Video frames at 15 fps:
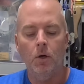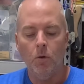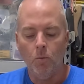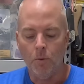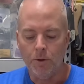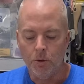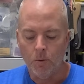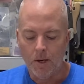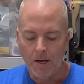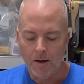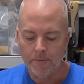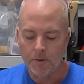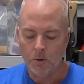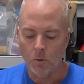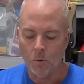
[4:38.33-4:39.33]
when you
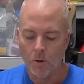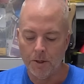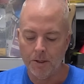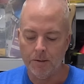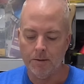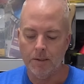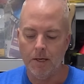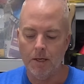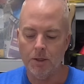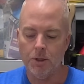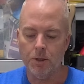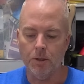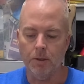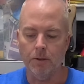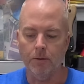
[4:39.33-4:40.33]
have an
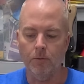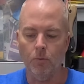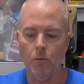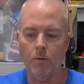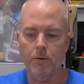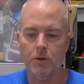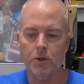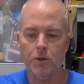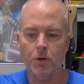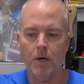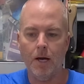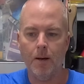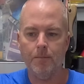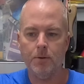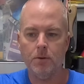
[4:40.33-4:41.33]
orientation where the
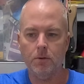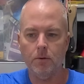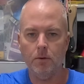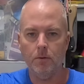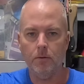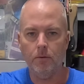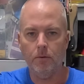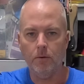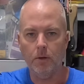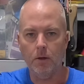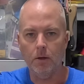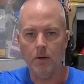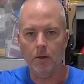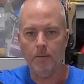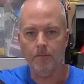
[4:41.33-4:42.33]
straps
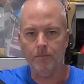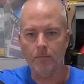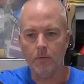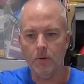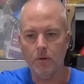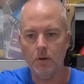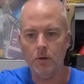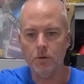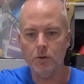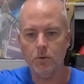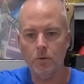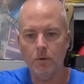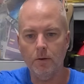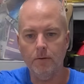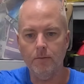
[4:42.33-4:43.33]
are
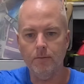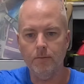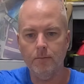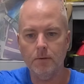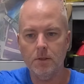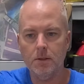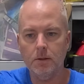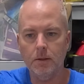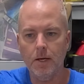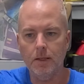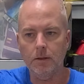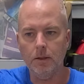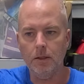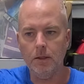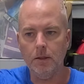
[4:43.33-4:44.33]
sort of
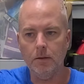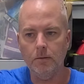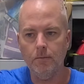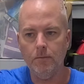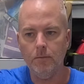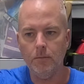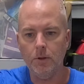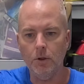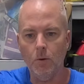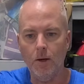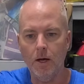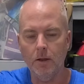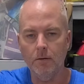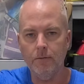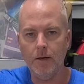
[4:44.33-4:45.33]
slightly, you know,
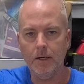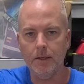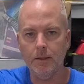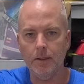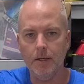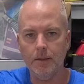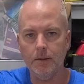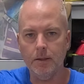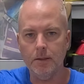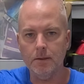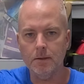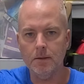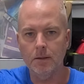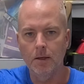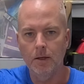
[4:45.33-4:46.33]
elevated like
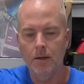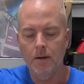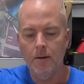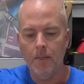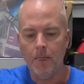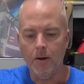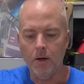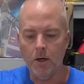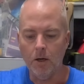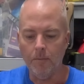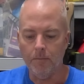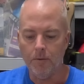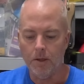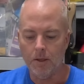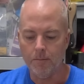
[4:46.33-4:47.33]
this,
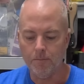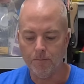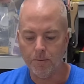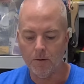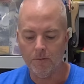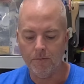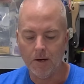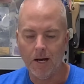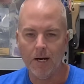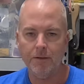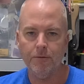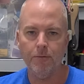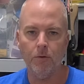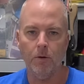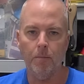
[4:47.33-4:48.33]
it provides
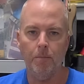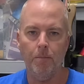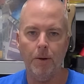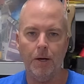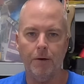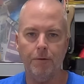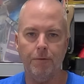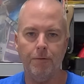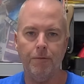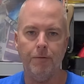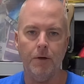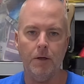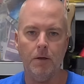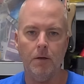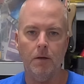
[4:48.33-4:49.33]
for a better
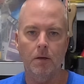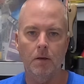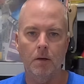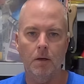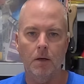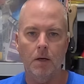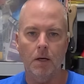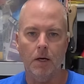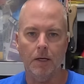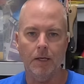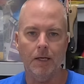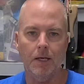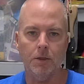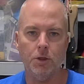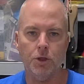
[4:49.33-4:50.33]
fit
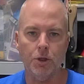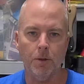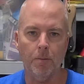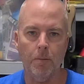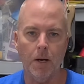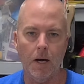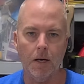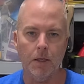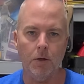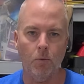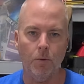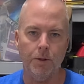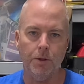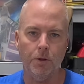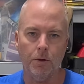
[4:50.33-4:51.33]
against your body
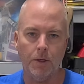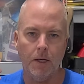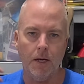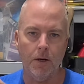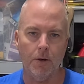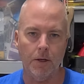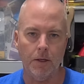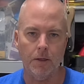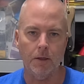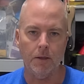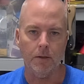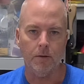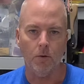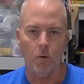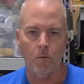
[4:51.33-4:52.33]
when you're carrying
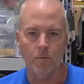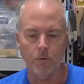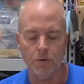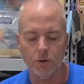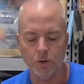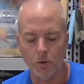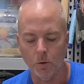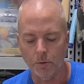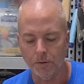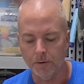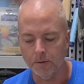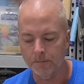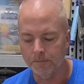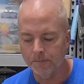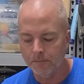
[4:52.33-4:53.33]
it over the shoulder.